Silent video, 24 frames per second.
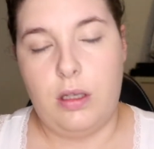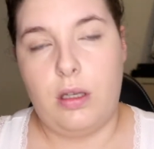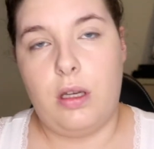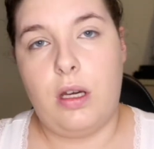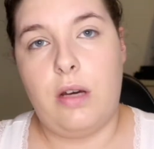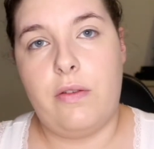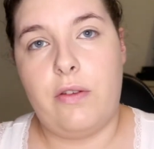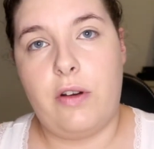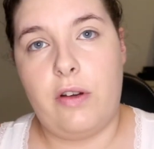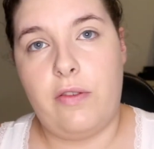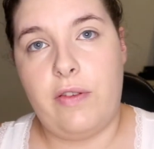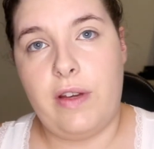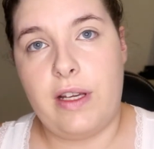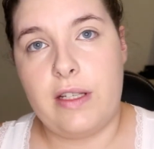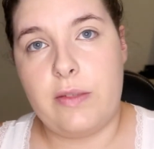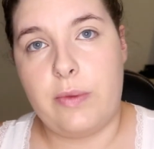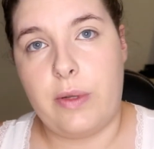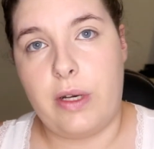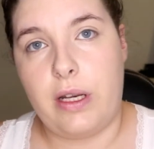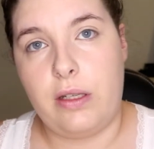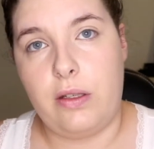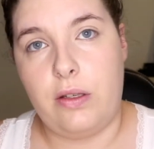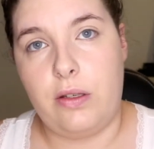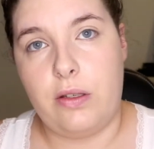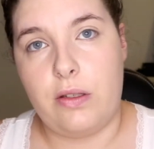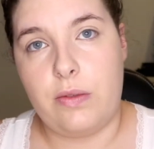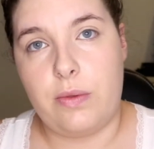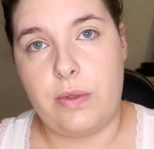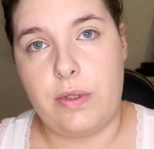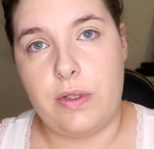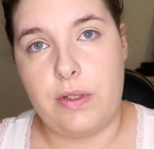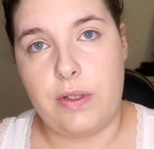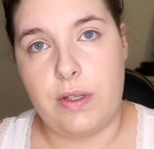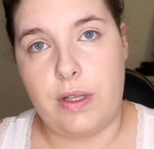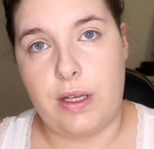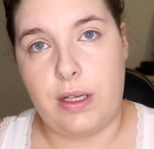Cover FX one I use,
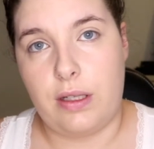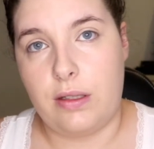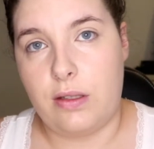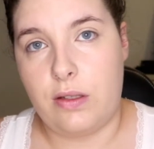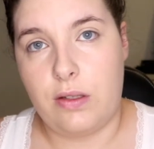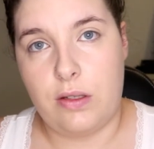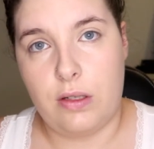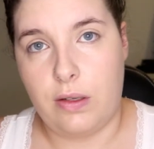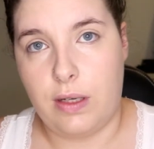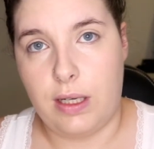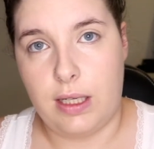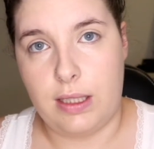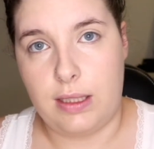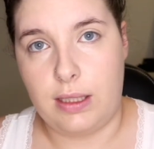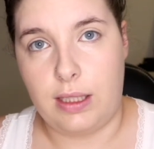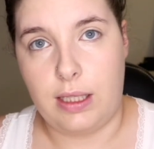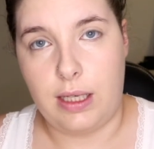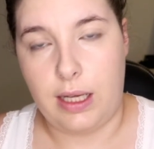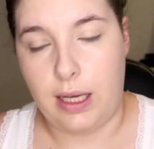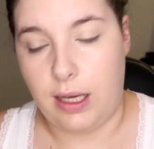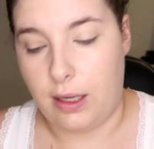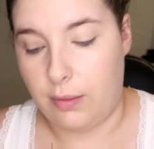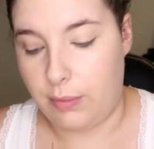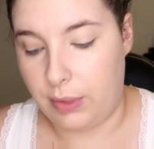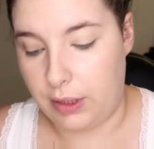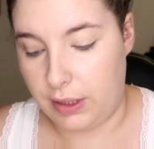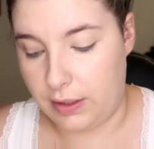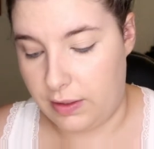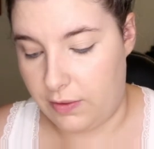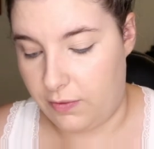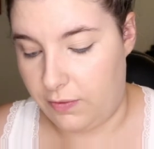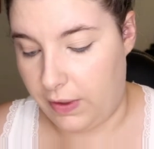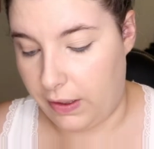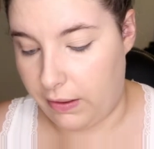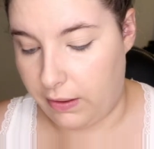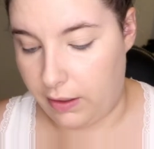which is like so hard to get out, but it's
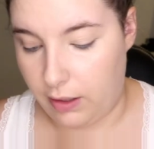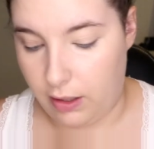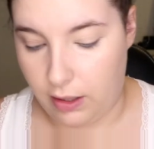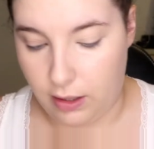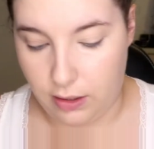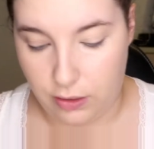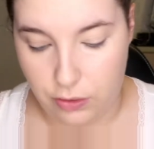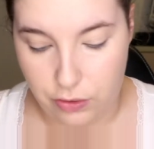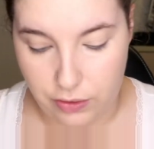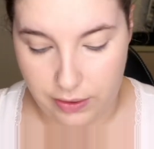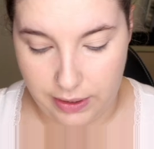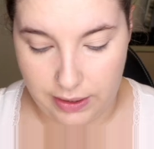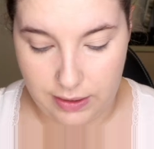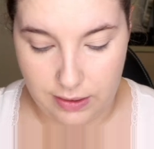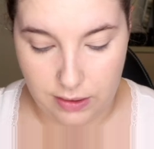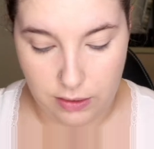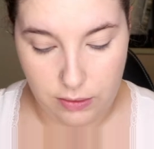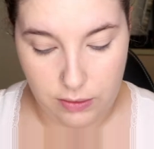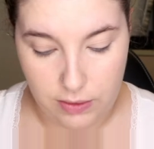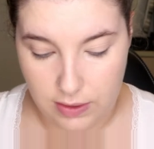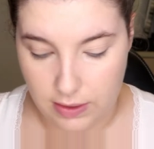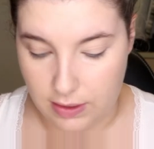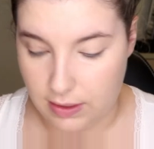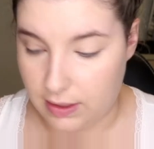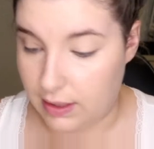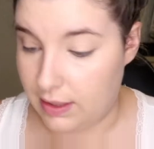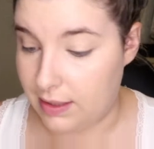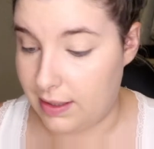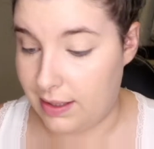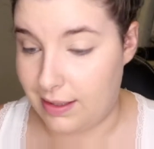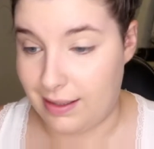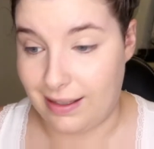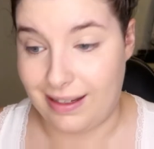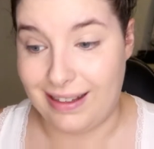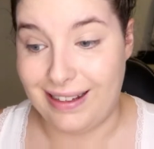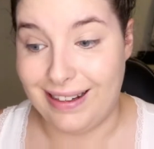very translucent. This
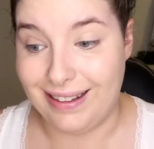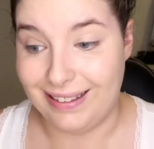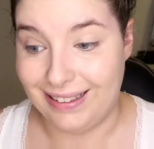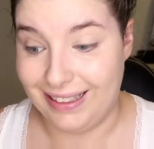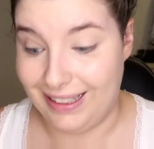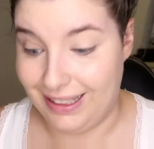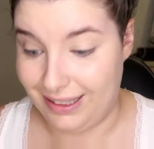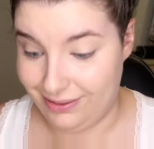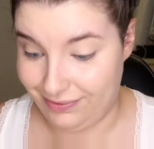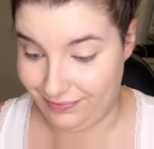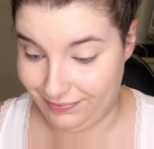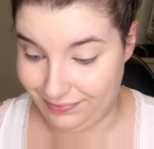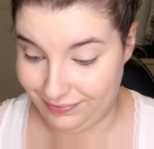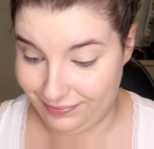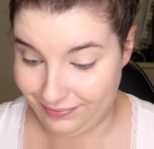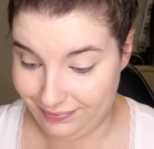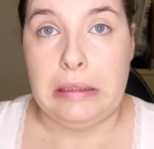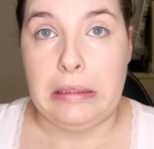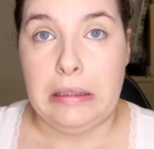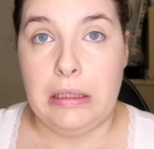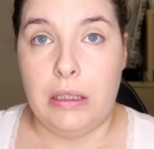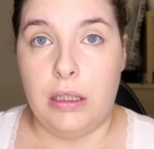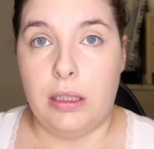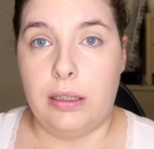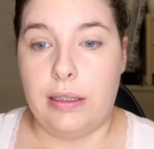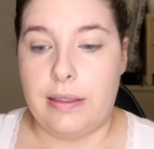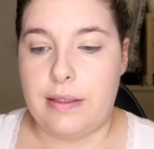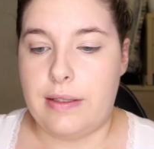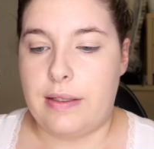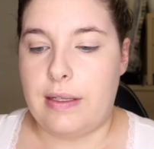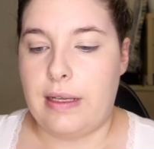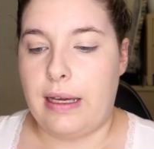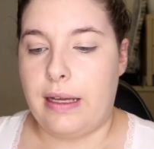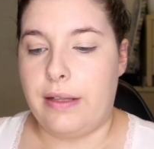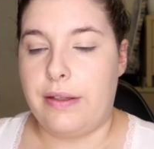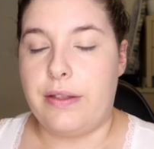is a color. Let's
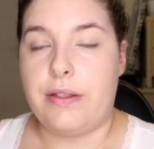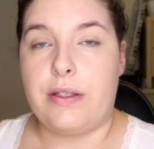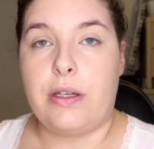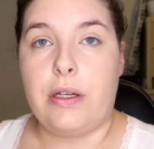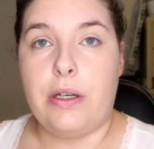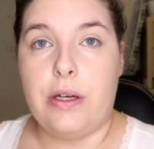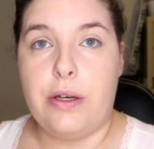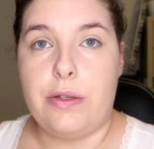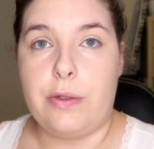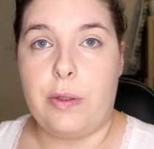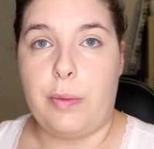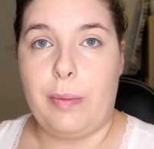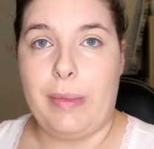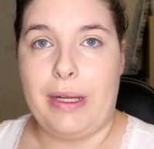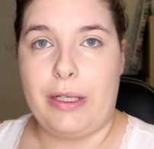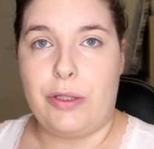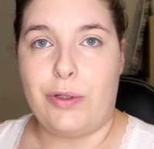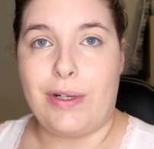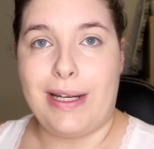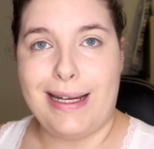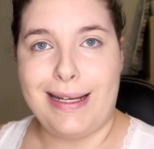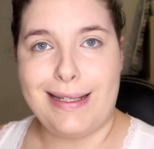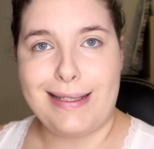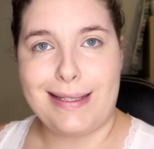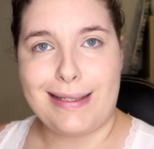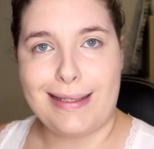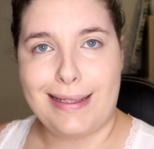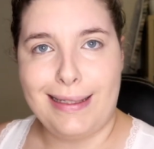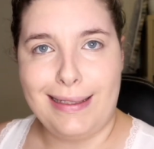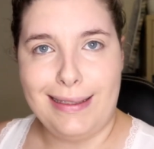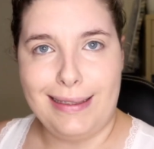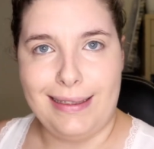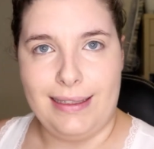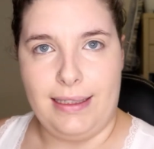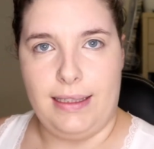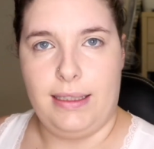see how this goes with my dry
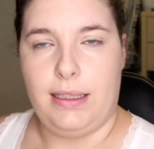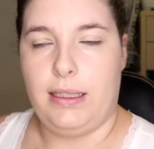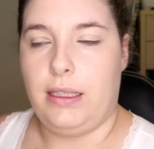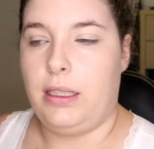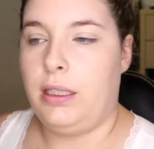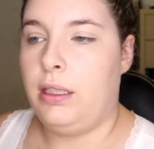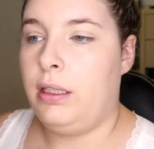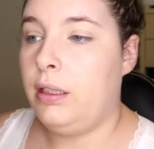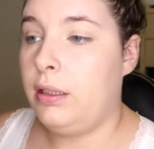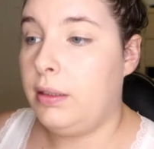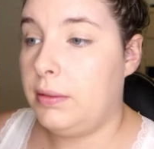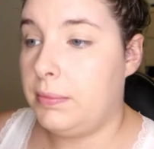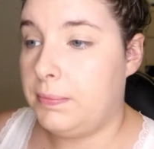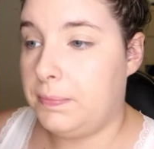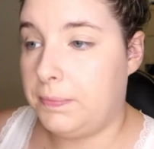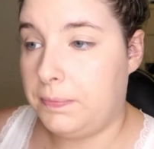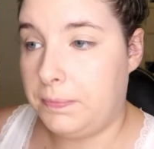skin, eh?